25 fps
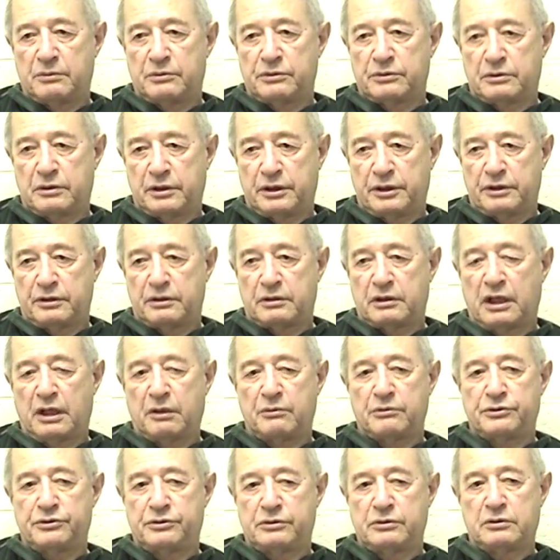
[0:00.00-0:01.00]
That was later. I
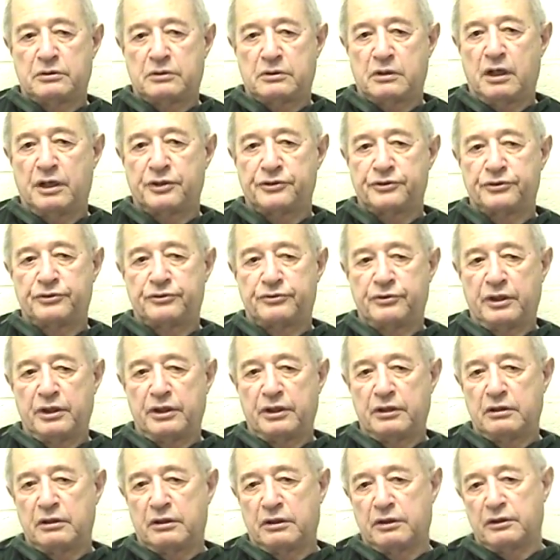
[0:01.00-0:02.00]
was still
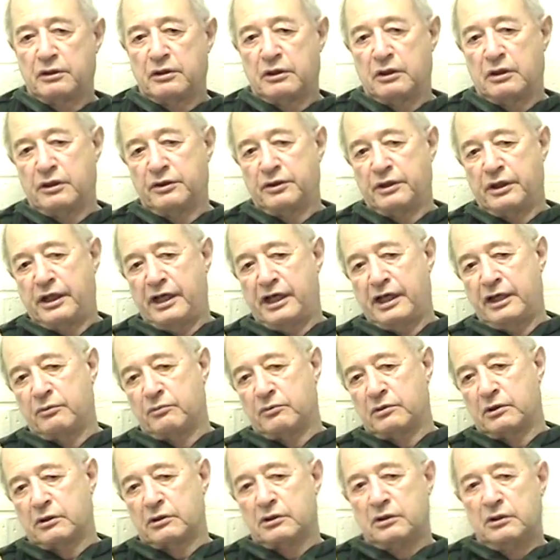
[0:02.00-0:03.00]
concentrating on the
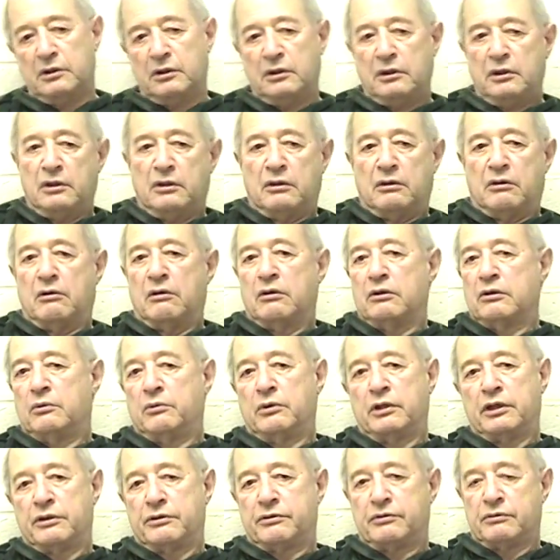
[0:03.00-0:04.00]
handwork all the
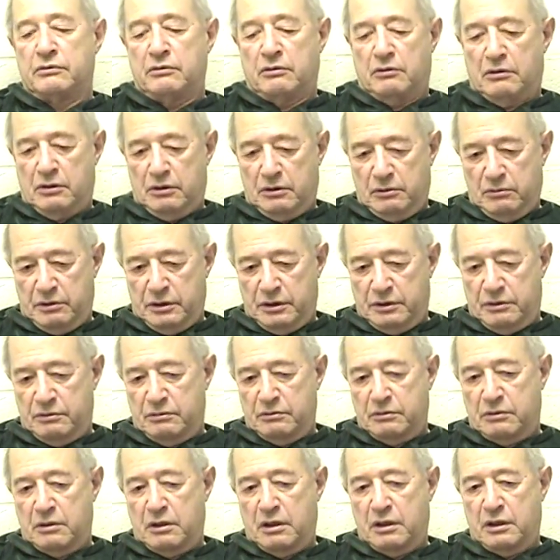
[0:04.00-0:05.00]
way through
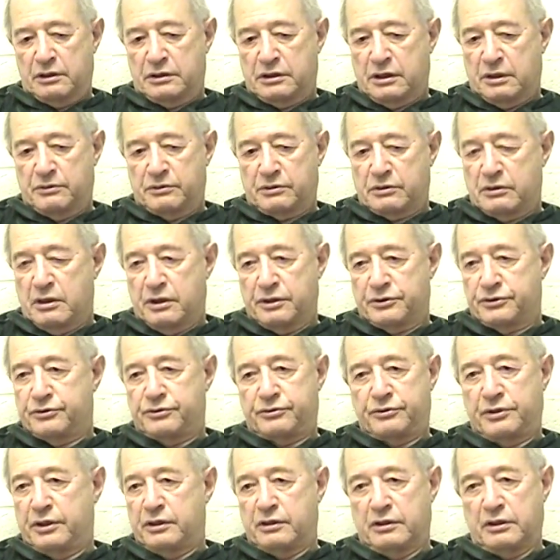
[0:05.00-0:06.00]
college. I was
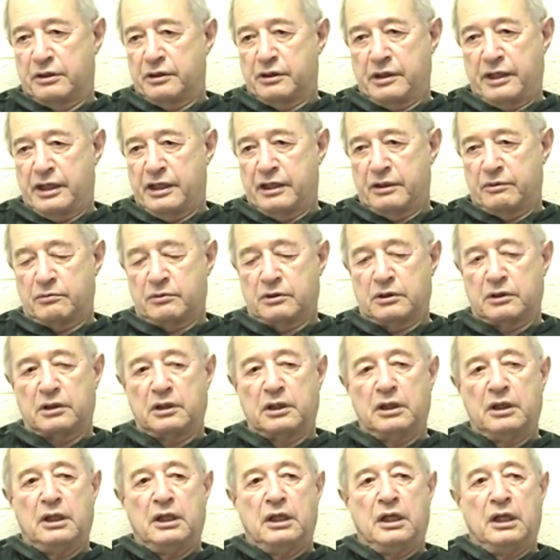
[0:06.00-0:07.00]
concentrating on the handwork,
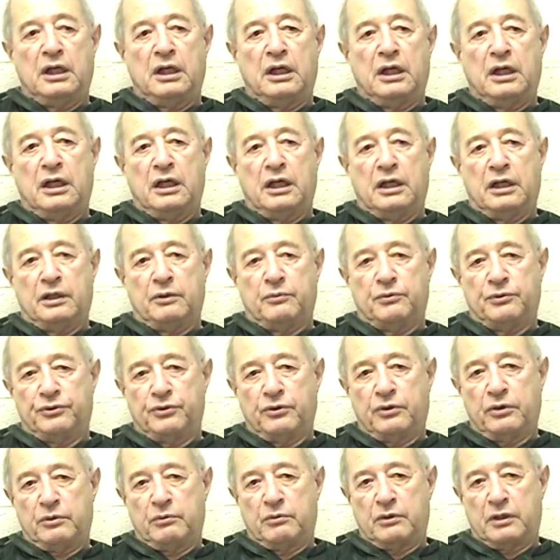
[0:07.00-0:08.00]
and it was
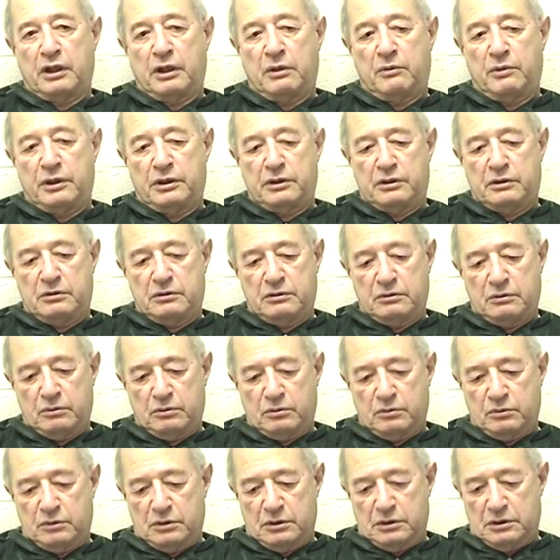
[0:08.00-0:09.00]
only when I went to
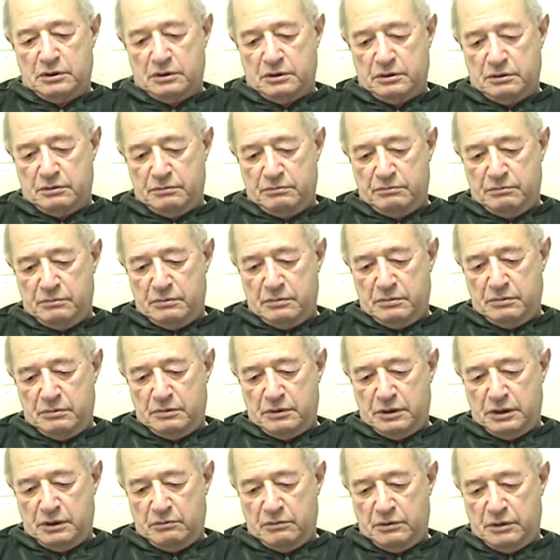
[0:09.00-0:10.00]

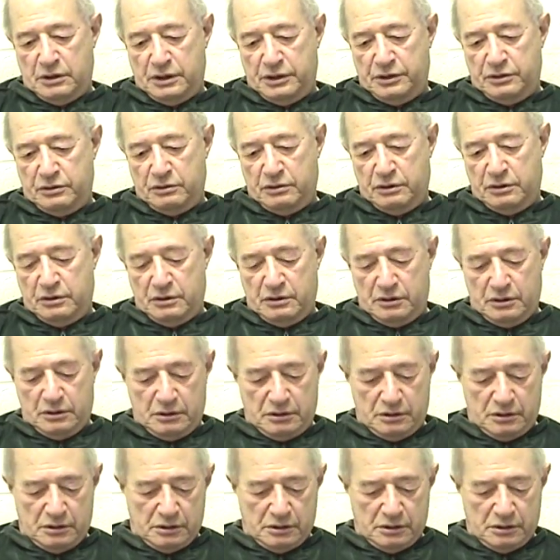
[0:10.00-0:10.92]
when I joined the